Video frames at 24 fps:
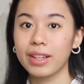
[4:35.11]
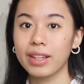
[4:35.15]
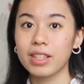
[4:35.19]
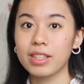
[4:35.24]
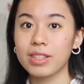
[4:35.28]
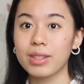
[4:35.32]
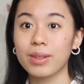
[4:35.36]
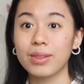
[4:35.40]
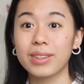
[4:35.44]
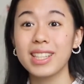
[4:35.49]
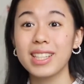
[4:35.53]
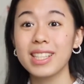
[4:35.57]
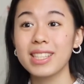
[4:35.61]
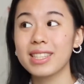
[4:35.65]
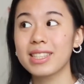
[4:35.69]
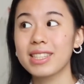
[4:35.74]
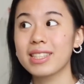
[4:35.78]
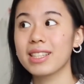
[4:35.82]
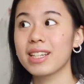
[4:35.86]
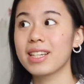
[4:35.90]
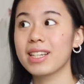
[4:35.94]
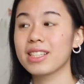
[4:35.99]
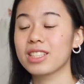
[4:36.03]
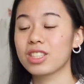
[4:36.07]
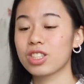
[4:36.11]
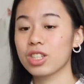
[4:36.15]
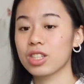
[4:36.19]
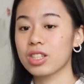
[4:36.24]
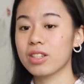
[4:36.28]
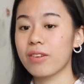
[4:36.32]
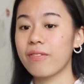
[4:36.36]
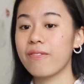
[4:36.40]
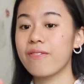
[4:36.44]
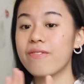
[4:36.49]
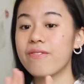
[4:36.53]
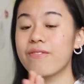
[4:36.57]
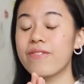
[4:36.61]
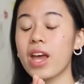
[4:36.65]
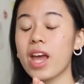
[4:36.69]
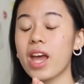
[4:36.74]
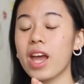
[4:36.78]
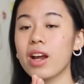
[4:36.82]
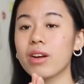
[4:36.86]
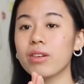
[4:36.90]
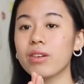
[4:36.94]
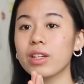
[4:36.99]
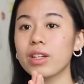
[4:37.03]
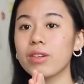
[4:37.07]
So this is just a
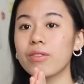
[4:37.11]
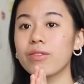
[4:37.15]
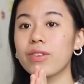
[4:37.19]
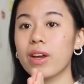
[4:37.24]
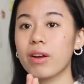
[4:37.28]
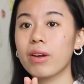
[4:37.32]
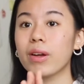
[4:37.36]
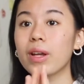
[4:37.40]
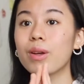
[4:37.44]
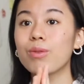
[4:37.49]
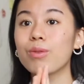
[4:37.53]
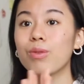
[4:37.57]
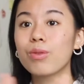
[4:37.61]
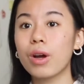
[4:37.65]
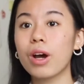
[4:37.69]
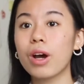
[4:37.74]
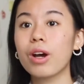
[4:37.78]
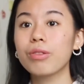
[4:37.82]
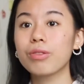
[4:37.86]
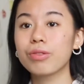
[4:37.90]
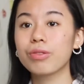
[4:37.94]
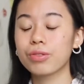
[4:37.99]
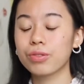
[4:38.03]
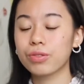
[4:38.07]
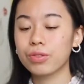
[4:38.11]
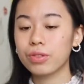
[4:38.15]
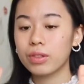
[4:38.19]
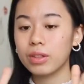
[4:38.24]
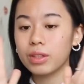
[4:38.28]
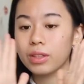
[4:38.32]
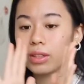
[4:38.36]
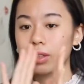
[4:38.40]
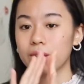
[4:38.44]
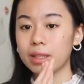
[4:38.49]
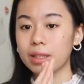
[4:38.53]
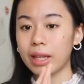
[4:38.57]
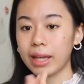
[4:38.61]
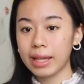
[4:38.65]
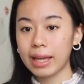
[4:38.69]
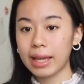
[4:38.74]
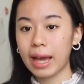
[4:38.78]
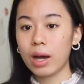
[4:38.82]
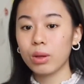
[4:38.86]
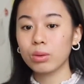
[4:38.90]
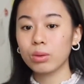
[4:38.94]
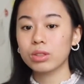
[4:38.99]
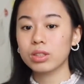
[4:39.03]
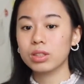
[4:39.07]
very, very rough
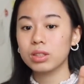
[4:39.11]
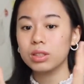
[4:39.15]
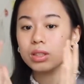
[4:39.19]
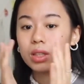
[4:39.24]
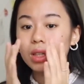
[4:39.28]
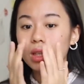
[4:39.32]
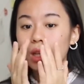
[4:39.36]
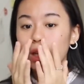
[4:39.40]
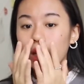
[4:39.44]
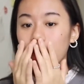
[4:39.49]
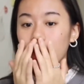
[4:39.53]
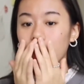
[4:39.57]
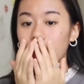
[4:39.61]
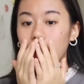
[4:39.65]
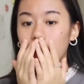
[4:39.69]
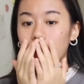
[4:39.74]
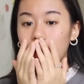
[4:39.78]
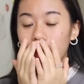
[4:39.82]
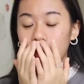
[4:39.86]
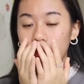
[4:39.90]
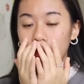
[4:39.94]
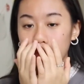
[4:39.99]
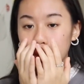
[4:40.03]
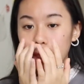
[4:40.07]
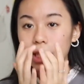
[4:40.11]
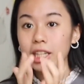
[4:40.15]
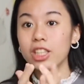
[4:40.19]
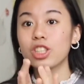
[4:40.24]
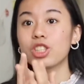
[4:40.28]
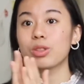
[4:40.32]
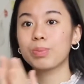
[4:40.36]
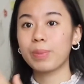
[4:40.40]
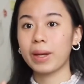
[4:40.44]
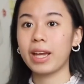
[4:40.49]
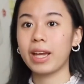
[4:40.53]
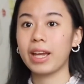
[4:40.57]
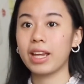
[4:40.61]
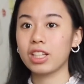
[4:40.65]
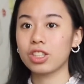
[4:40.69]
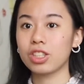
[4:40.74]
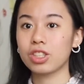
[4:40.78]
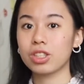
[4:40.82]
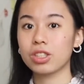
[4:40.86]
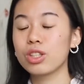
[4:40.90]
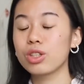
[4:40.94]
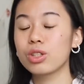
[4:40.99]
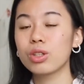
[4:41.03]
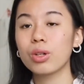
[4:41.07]
layout of each
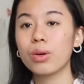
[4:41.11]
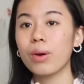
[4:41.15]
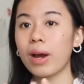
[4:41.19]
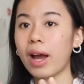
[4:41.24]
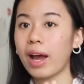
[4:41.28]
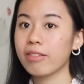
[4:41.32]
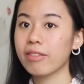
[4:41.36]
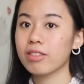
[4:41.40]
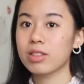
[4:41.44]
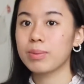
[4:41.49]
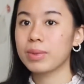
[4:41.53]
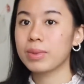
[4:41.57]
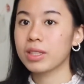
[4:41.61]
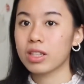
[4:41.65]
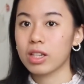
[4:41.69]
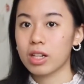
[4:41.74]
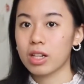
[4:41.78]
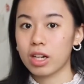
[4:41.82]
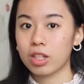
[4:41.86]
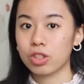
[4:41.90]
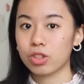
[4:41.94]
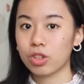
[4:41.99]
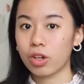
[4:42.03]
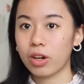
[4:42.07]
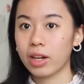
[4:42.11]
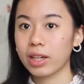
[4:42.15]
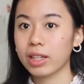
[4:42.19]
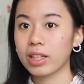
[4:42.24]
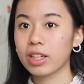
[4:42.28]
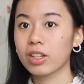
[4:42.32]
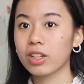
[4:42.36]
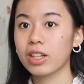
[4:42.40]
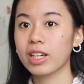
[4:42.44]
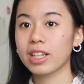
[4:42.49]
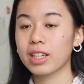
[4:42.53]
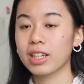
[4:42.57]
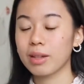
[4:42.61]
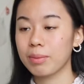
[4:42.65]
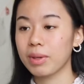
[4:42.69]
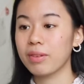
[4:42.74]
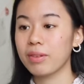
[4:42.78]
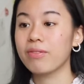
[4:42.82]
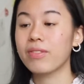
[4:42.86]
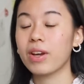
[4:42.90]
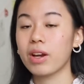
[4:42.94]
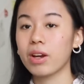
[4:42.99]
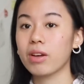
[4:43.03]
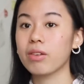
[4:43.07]
page. You don't have to be good at drawing here. It can be
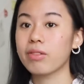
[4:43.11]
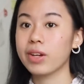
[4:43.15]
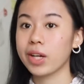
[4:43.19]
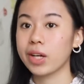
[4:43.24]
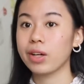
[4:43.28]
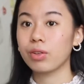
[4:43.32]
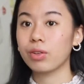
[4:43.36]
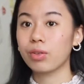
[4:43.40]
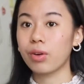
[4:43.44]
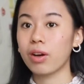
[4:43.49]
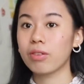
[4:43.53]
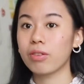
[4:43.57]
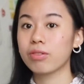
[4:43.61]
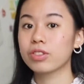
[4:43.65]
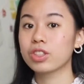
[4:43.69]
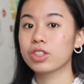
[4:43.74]
very, very rough.